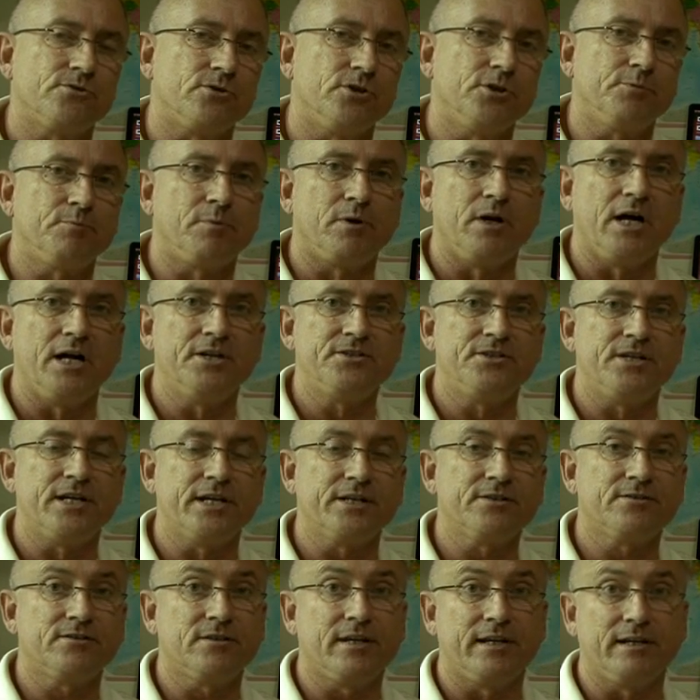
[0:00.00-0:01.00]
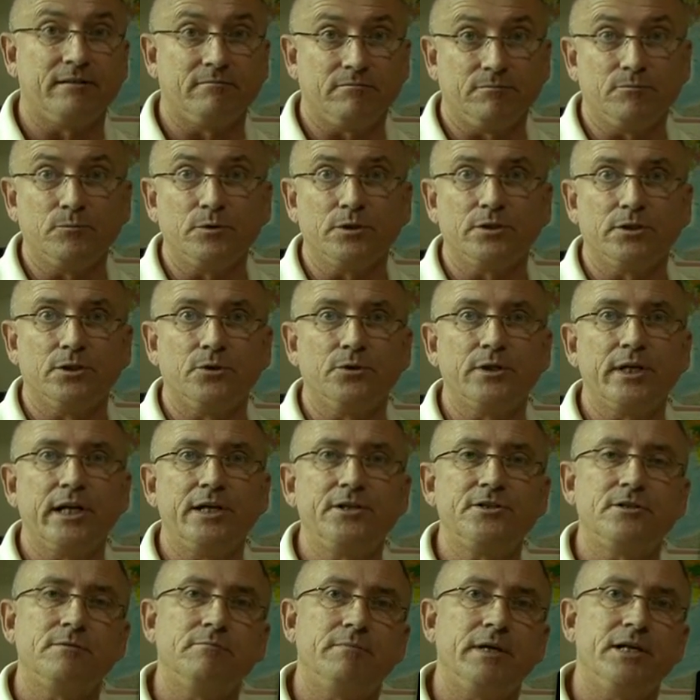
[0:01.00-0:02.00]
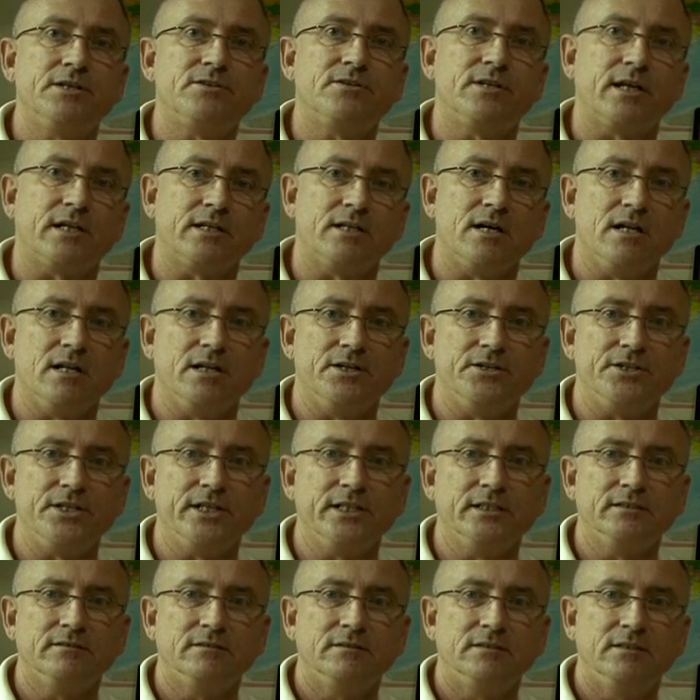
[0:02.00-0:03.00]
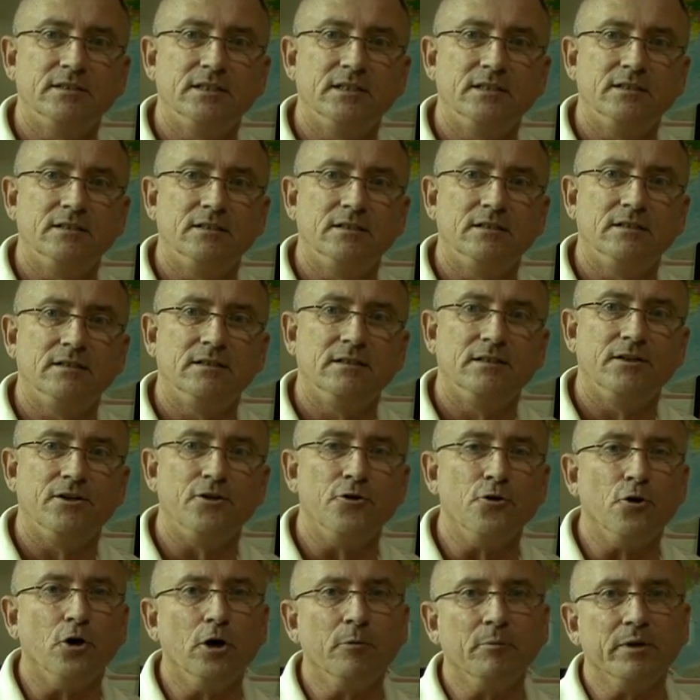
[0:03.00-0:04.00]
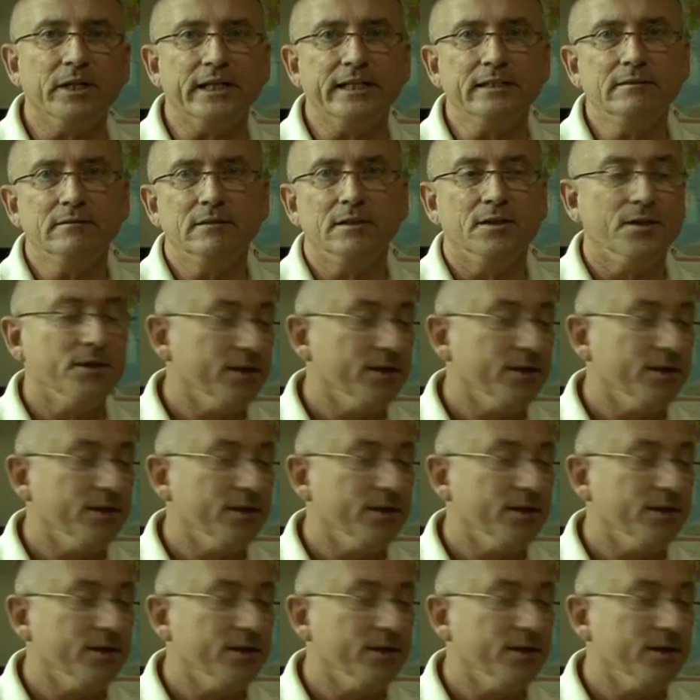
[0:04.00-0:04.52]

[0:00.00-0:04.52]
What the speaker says: source projects and with location-based technology. Normally,